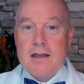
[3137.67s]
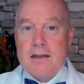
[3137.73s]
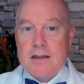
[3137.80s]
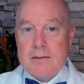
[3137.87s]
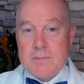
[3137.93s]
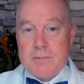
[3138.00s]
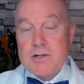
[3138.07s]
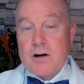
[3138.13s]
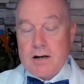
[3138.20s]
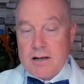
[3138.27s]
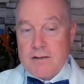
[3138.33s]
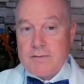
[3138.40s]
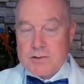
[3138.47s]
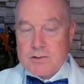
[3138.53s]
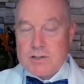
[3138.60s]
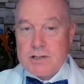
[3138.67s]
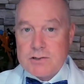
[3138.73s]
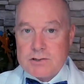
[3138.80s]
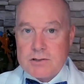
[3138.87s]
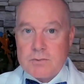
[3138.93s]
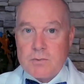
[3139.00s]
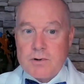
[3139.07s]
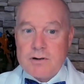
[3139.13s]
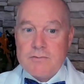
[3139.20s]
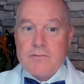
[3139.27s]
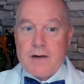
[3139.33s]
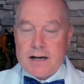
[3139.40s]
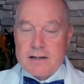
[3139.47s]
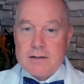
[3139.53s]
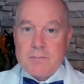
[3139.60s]
The majority of those children were
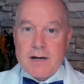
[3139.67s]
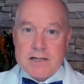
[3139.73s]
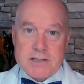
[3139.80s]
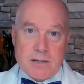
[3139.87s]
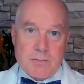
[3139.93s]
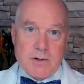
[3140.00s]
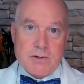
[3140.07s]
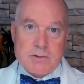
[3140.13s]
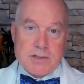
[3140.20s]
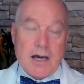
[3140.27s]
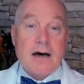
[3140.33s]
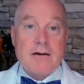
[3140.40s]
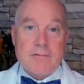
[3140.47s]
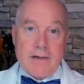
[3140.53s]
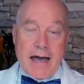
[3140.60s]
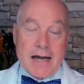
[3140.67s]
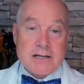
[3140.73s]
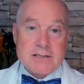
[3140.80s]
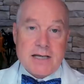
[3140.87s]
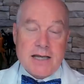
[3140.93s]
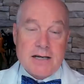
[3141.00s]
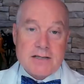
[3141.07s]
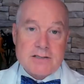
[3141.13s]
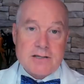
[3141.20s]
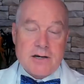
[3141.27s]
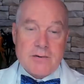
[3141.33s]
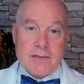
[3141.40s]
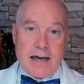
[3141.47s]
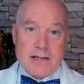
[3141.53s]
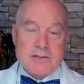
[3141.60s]
infected by someone who's unvaccinated.
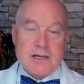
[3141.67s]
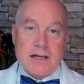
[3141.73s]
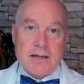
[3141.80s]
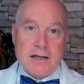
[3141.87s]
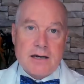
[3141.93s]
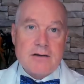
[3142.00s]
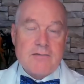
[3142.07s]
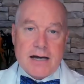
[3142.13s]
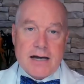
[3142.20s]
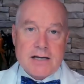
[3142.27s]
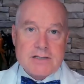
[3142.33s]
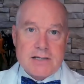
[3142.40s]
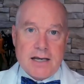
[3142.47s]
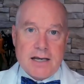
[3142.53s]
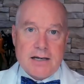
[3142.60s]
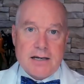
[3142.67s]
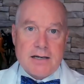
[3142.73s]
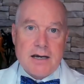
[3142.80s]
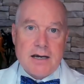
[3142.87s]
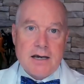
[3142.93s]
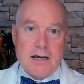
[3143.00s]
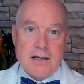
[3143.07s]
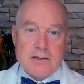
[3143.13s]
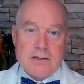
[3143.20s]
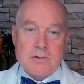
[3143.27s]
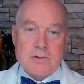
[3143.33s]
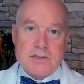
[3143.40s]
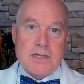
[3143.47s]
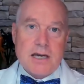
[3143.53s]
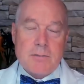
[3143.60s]
So that's on the unvaccinated.
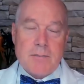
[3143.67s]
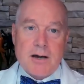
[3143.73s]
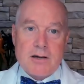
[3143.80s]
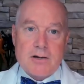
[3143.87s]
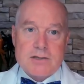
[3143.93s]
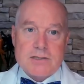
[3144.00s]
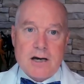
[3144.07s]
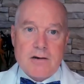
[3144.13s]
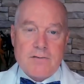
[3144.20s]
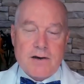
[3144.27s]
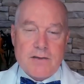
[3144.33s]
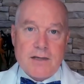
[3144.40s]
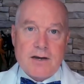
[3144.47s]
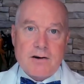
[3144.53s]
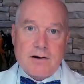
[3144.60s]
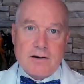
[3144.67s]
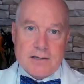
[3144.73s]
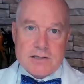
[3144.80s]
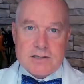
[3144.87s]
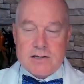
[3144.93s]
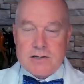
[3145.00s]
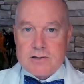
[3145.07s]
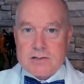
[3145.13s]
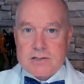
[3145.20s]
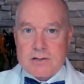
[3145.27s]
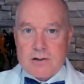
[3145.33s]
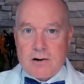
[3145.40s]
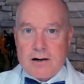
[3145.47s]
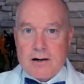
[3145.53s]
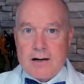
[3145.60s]
Don't just think about yourself. I think our
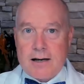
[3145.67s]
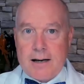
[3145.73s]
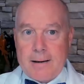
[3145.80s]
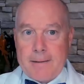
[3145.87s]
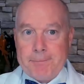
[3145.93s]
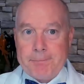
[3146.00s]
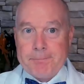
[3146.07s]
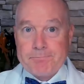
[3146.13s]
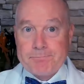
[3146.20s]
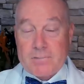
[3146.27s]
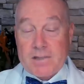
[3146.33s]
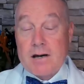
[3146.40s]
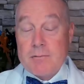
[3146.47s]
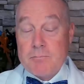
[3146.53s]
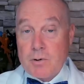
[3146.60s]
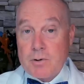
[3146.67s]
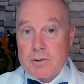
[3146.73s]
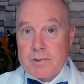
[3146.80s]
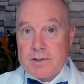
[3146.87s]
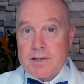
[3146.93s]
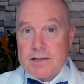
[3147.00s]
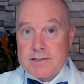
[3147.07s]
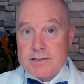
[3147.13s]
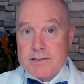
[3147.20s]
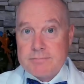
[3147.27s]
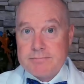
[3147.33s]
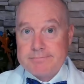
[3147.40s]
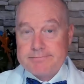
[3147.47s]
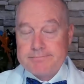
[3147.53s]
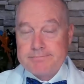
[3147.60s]
listeners are um, on board with this.